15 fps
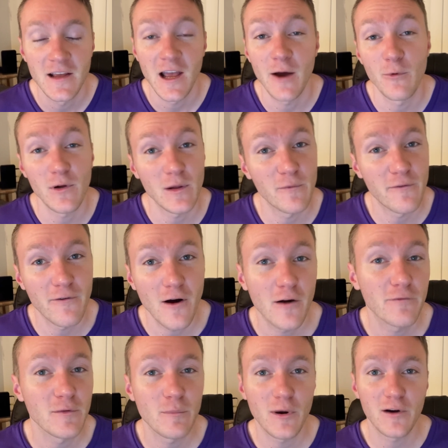And while I'm far
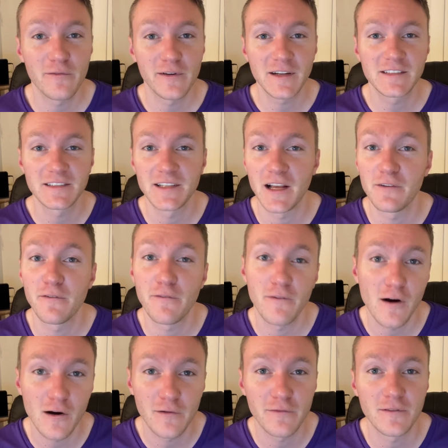from perfect and
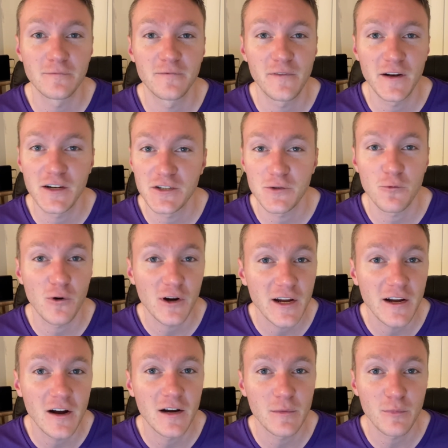far from finished
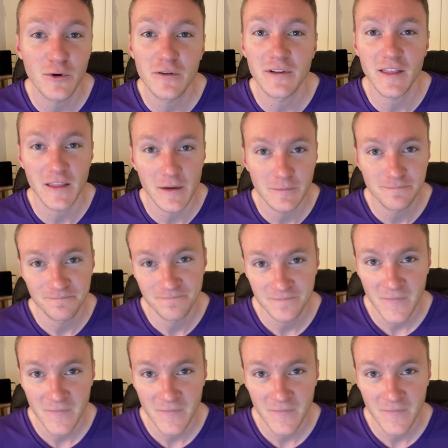working on improving them,